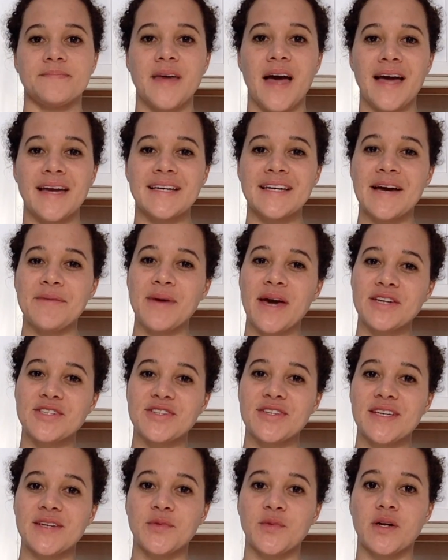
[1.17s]
Hi, I'm
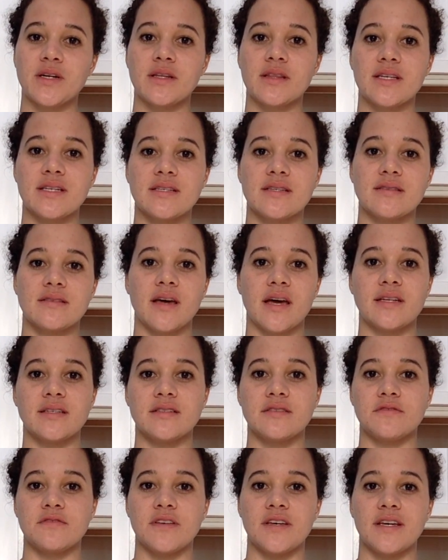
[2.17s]
Ashley, one of the Design
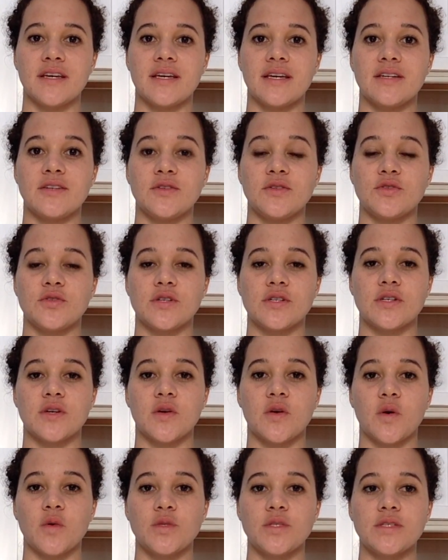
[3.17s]
to Fit nutrition
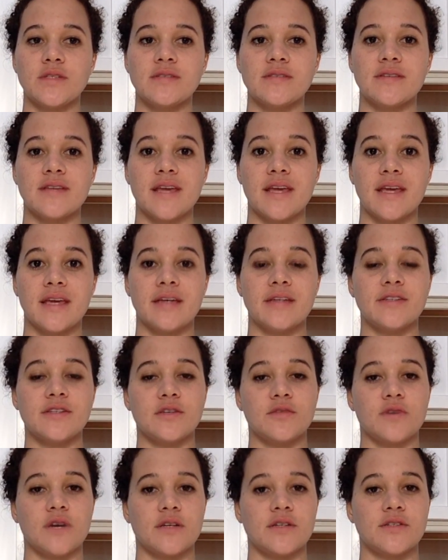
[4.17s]
coaches and
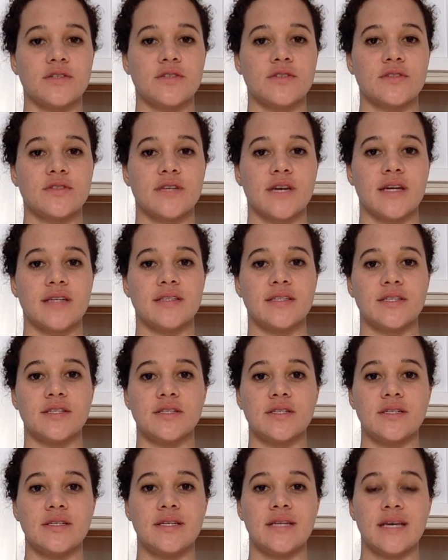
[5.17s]
a registered
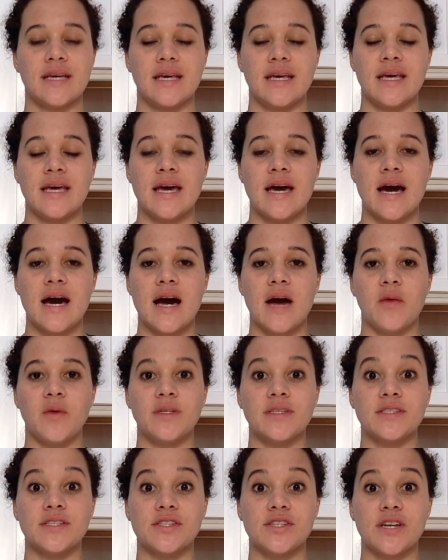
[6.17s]
dietitian. I
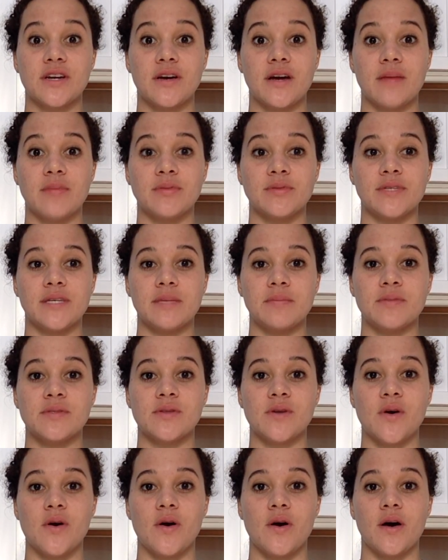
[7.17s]
wanted to share a couple
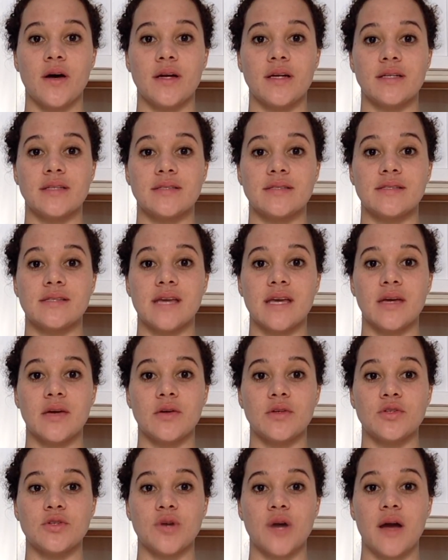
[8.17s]
tips on staying
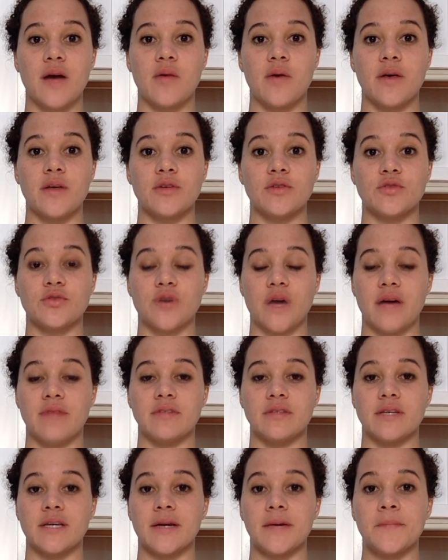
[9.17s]
on track while you're
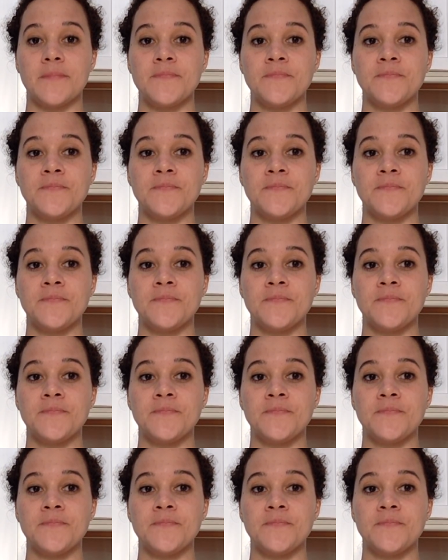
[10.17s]
traveling.